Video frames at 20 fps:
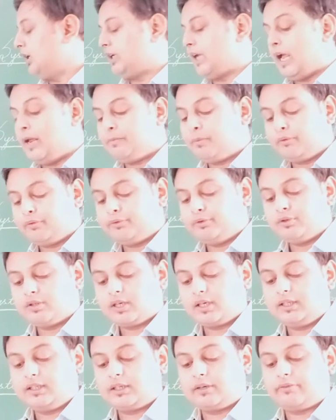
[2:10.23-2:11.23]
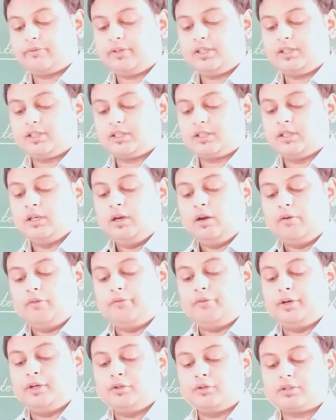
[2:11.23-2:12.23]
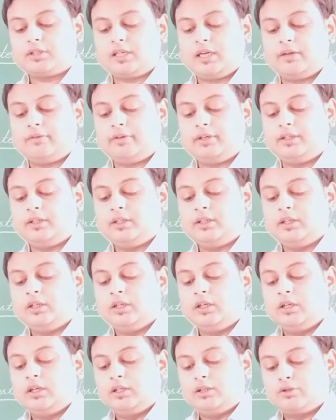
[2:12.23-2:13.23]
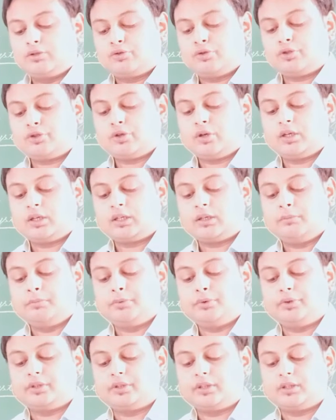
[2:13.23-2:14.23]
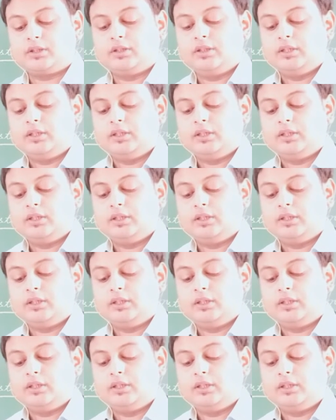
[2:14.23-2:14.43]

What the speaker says: Type of user interface: Windows 7, switch on a computer,